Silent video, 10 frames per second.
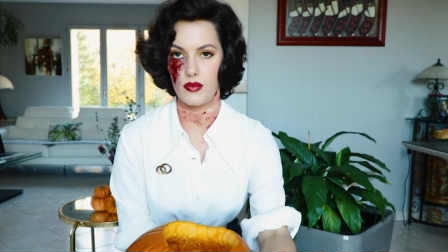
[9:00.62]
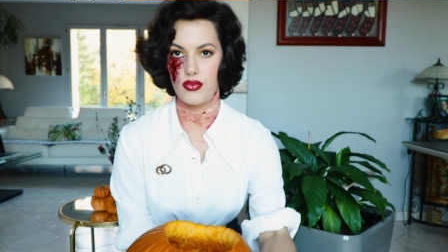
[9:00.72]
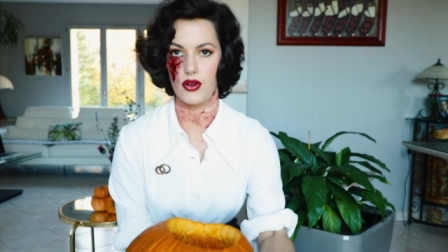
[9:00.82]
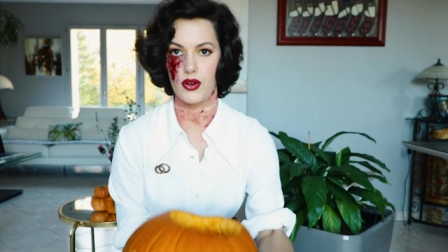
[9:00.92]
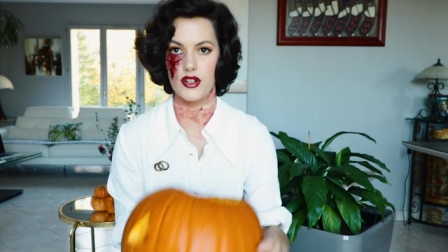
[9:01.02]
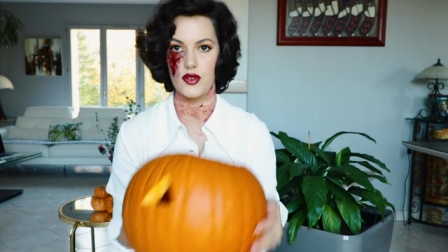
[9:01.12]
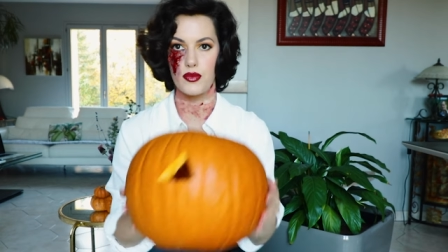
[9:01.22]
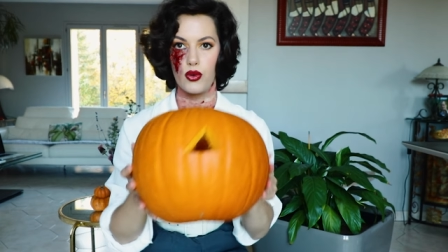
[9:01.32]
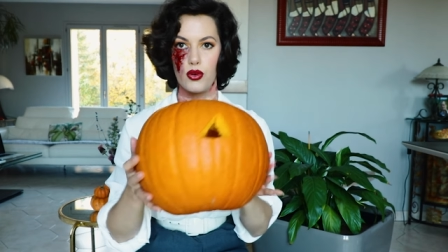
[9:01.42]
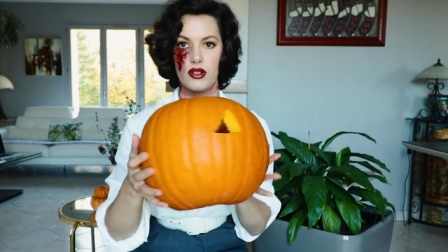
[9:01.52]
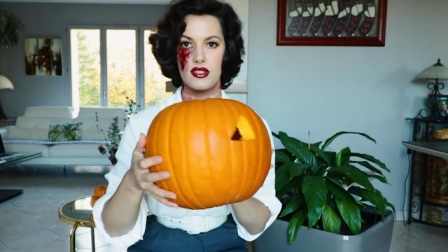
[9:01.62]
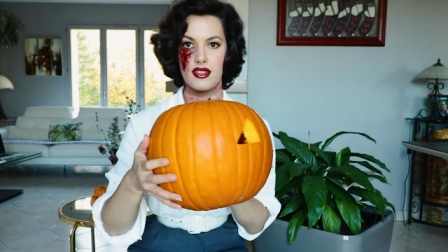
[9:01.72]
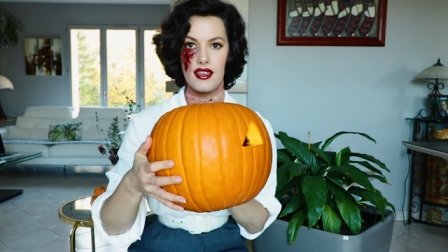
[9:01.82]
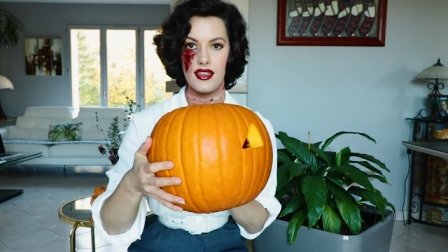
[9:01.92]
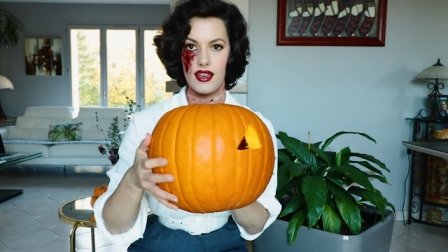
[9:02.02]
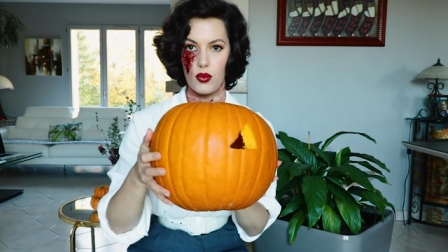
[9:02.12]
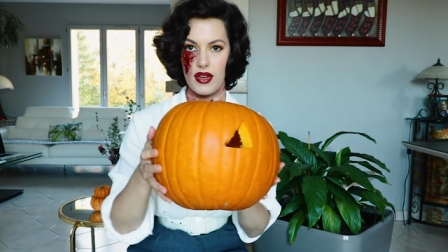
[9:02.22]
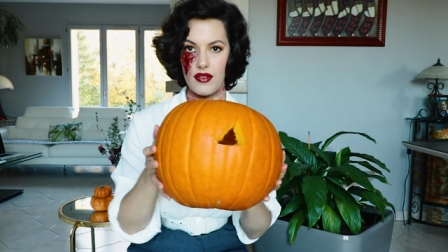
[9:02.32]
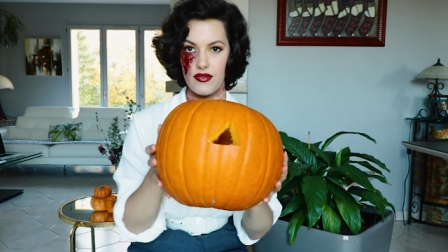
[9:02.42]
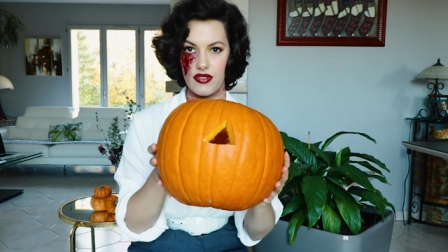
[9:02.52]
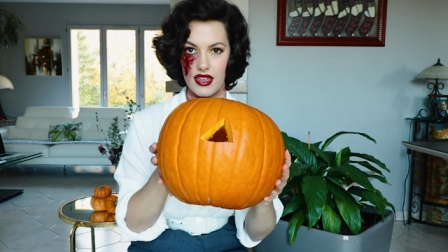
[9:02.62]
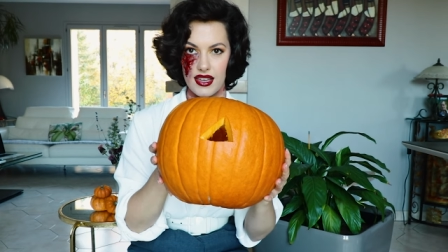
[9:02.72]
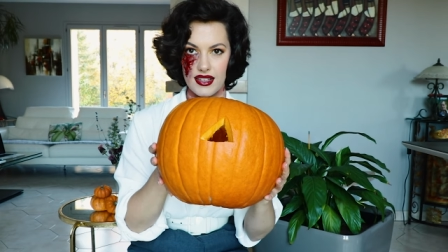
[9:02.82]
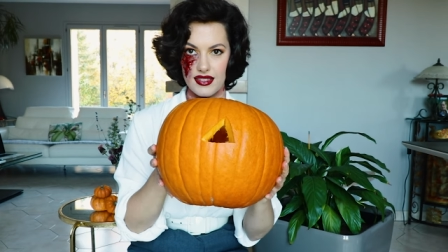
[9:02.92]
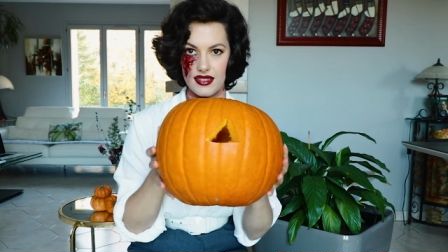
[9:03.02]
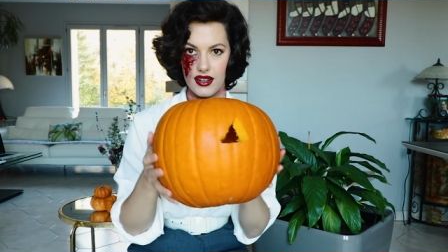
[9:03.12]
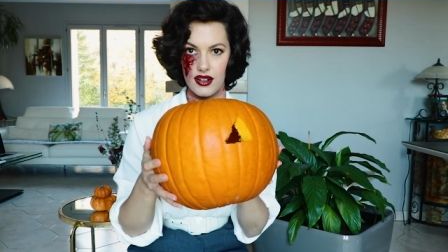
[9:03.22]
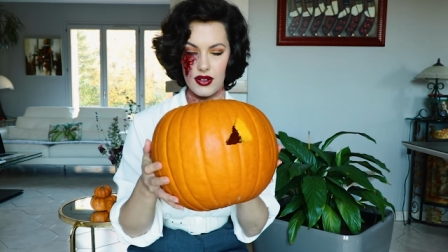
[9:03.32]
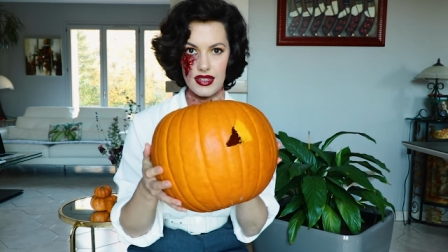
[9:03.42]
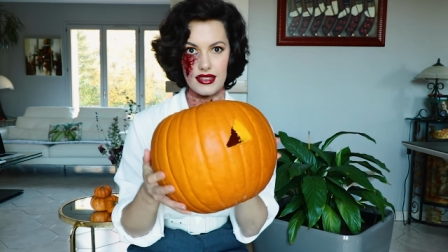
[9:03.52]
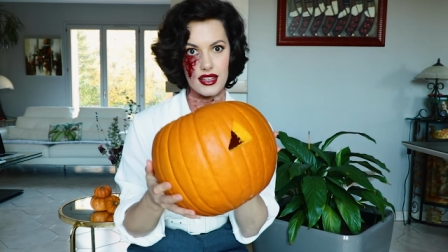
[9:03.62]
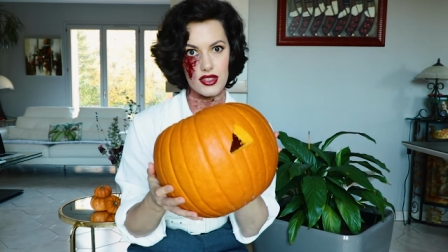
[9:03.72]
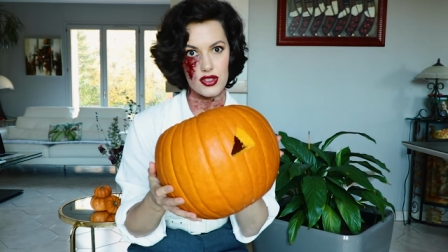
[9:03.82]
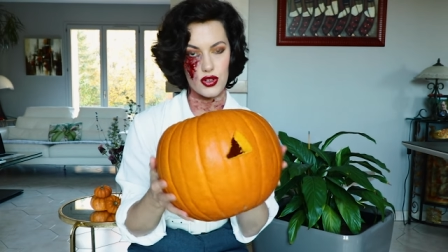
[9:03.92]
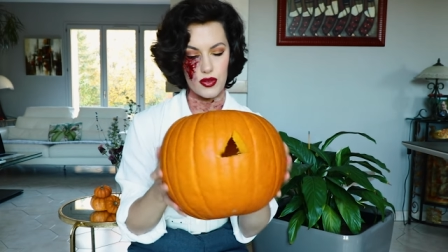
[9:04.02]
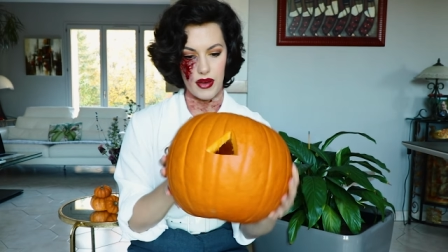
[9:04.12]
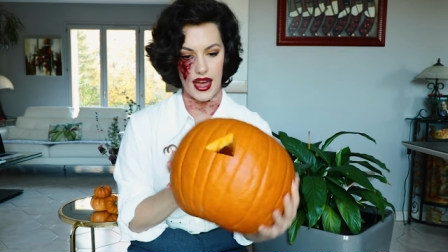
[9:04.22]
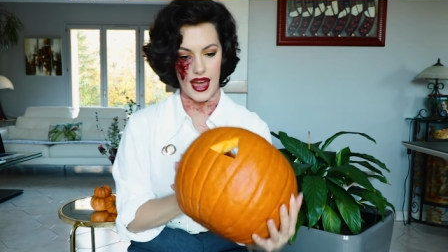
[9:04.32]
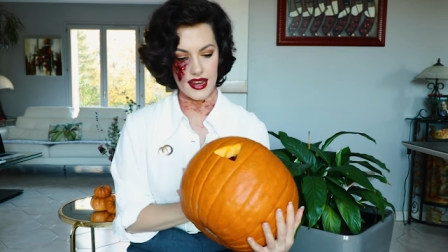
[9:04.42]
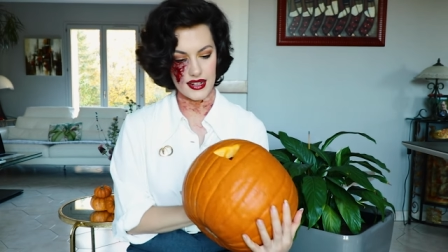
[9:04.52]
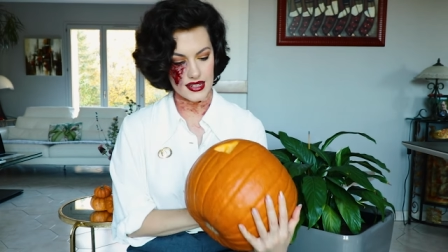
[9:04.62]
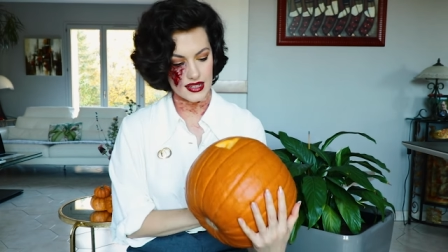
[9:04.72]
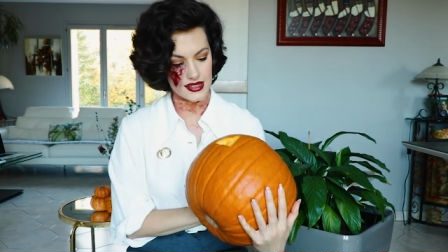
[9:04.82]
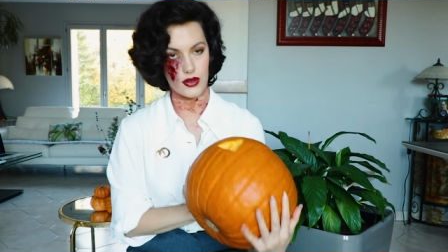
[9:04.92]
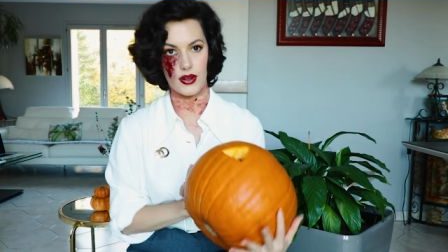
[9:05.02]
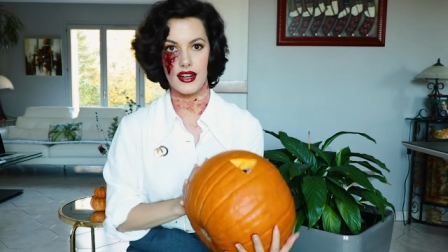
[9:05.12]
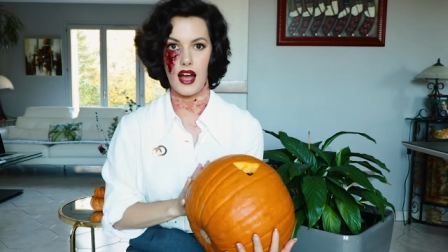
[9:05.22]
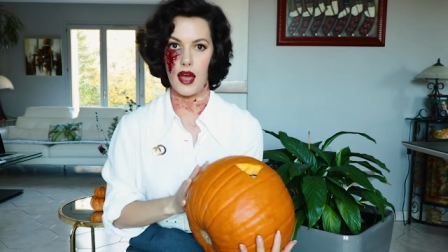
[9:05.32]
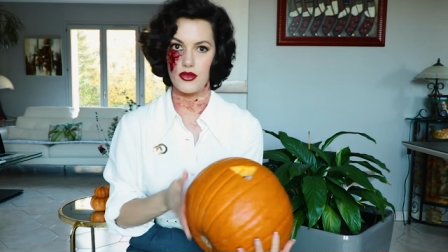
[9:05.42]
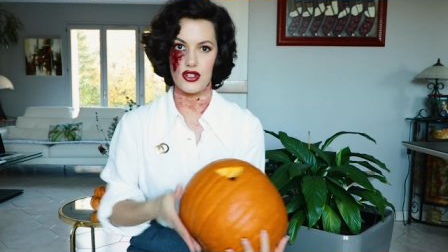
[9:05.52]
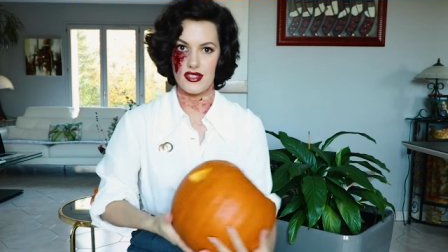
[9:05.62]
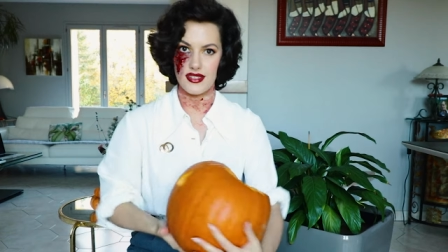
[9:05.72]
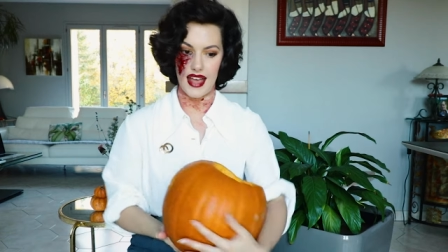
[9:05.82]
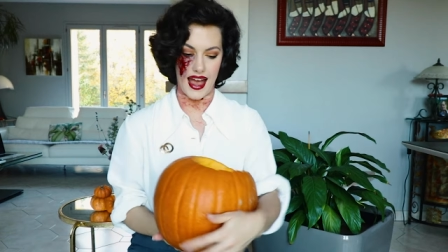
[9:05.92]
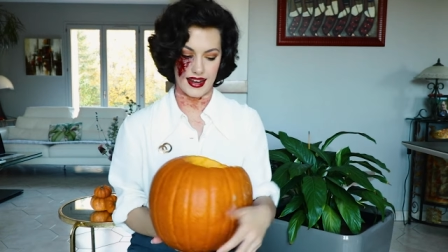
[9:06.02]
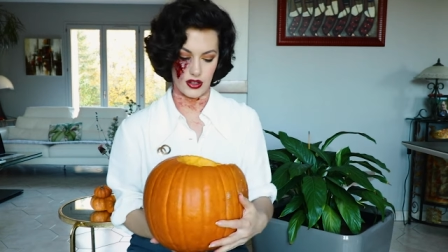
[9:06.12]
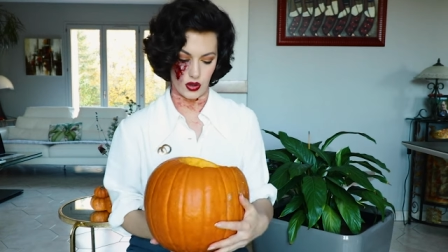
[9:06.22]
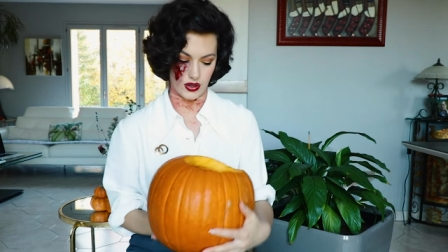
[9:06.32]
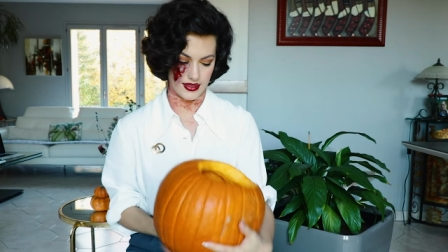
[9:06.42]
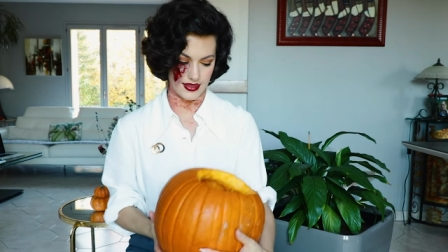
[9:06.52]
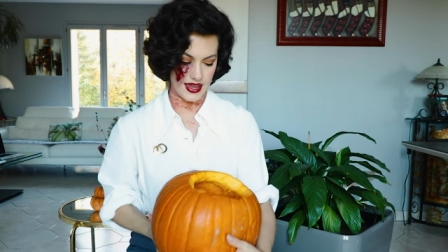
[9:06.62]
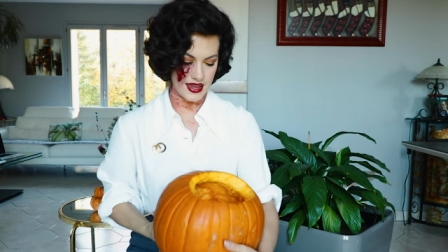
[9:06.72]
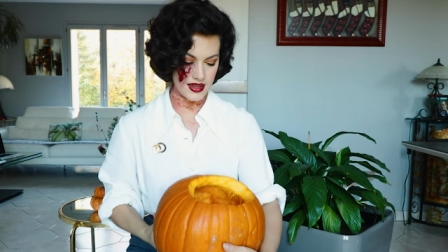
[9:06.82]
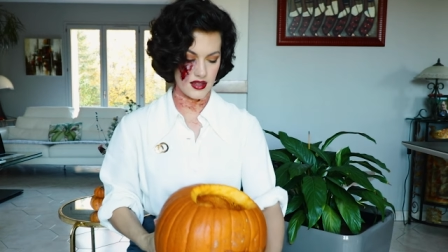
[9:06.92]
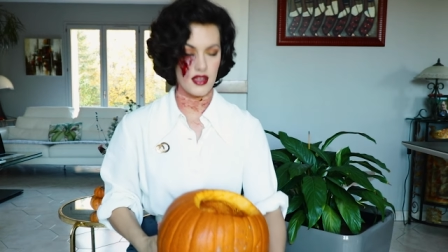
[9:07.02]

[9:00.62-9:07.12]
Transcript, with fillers: progress report. We have this. I don't think that's too bad considering I'm just hacking on in there.